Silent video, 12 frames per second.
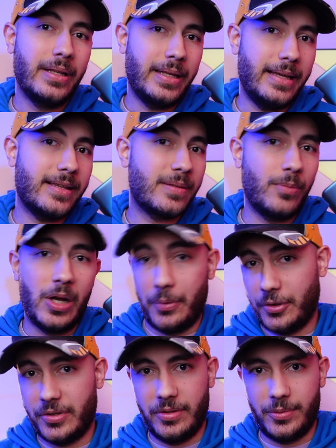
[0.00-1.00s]
is my
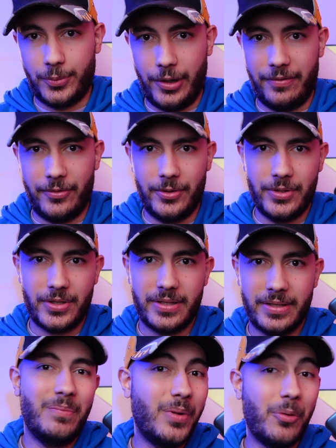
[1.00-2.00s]
personal
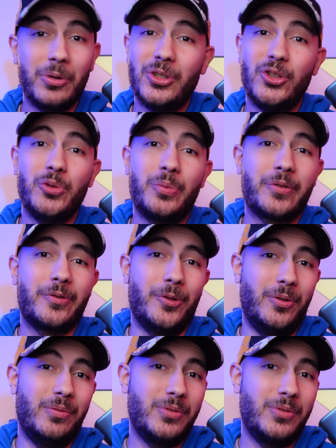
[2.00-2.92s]
preference. But what do you prefer?